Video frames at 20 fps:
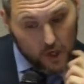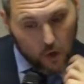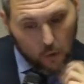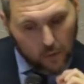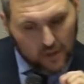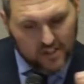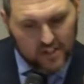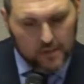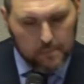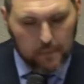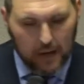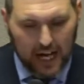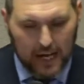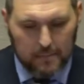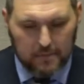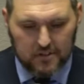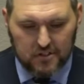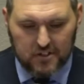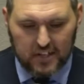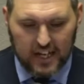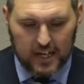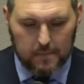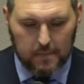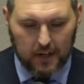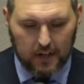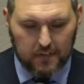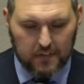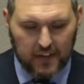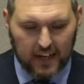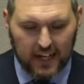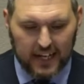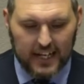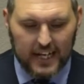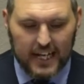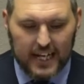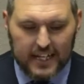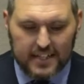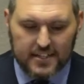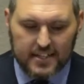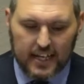What's the Bible say about that?
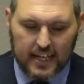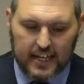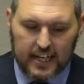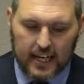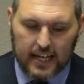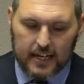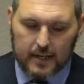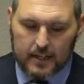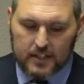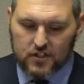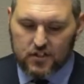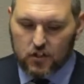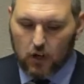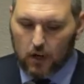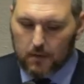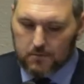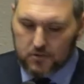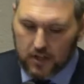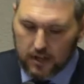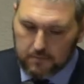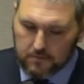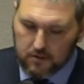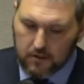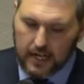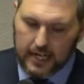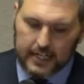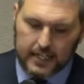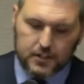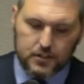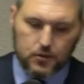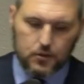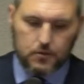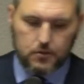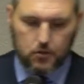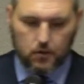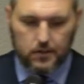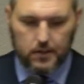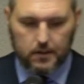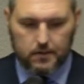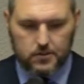It's in, in, in Psalms chapter 82.
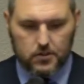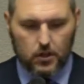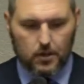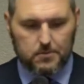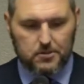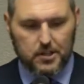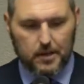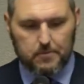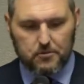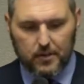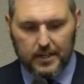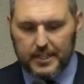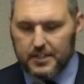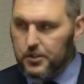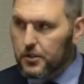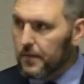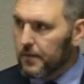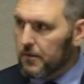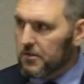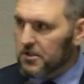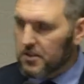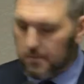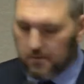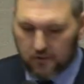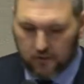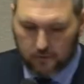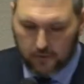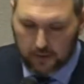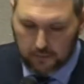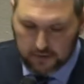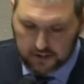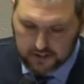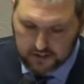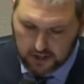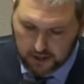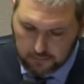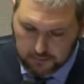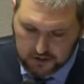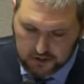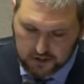Turn there. Psalms chapter 82, verse number three. I want to, I
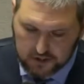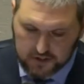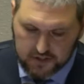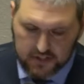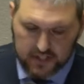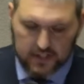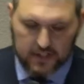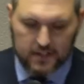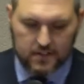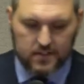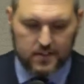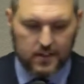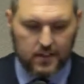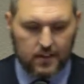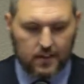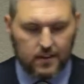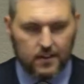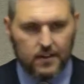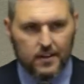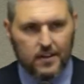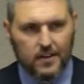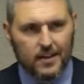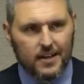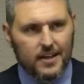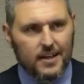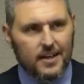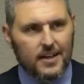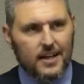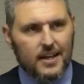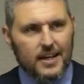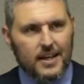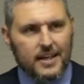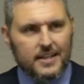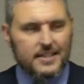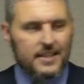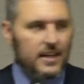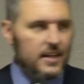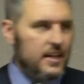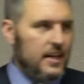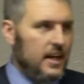want you to see this here, because
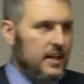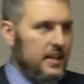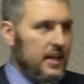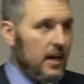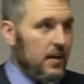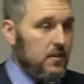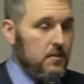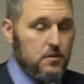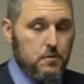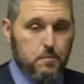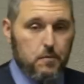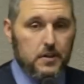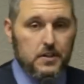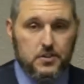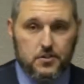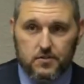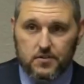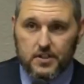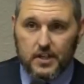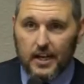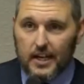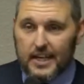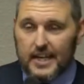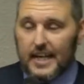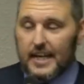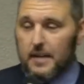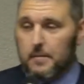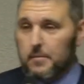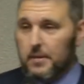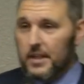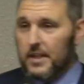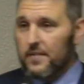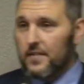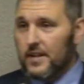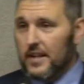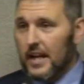now you got now there's preachers that I can't even believe it.